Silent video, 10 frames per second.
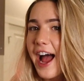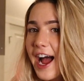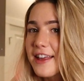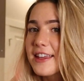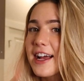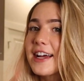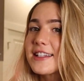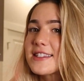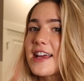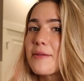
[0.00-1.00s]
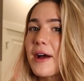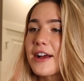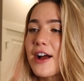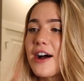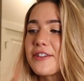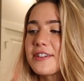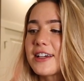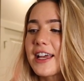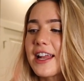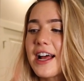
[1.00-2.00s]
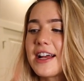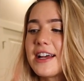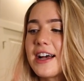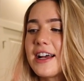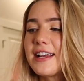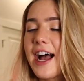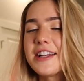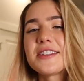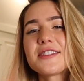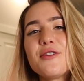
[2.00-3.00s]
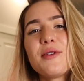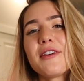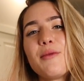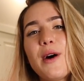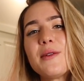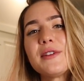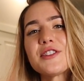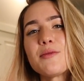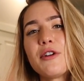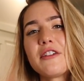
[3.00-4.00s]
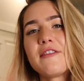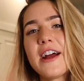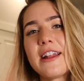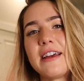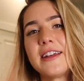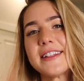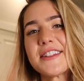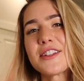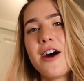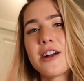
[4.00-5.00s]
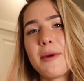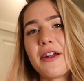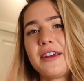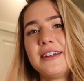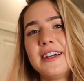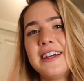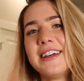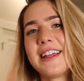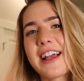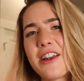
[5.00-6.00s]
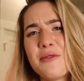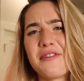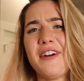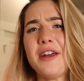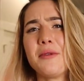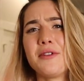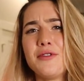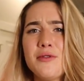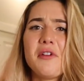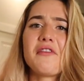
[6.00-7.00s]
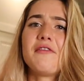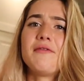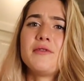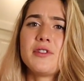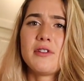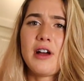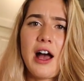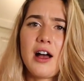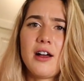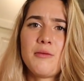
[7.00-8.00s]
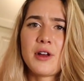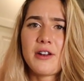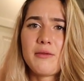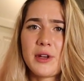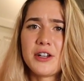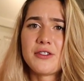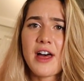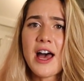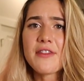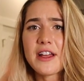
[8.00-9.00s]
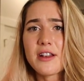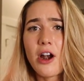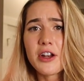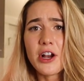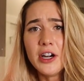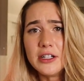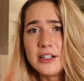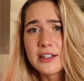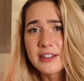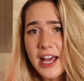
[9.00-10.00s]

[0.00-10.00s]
I think I could stand my ground. Like, and I just don't, what's the point of fighting? Like, let's talk about it. Like, I don't want to fight with you. You don't want to, we're gonna do that? That already hurt.